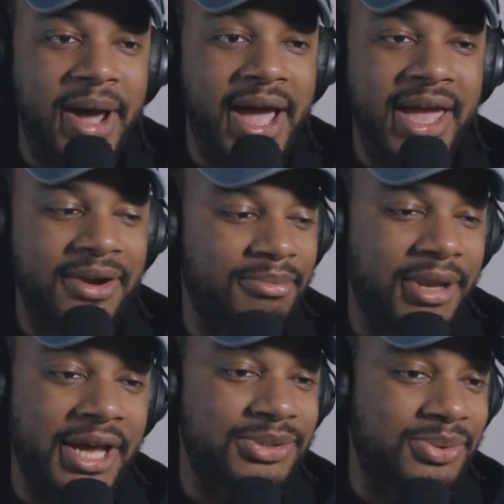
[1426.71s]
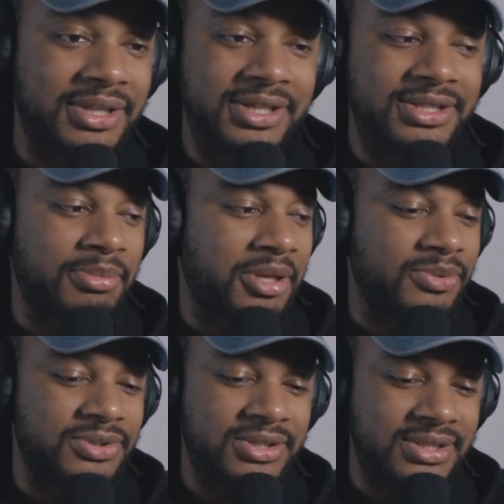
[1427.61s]
I had a blast with this. I mean, it
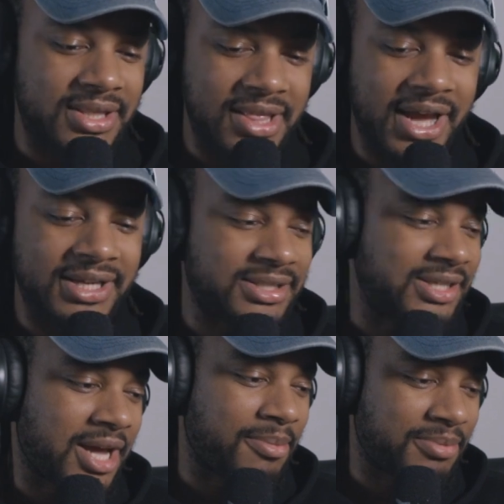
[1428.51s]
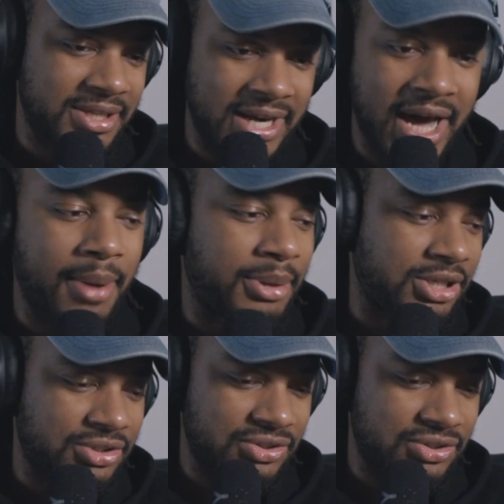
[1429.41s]
was just nonstop comedy,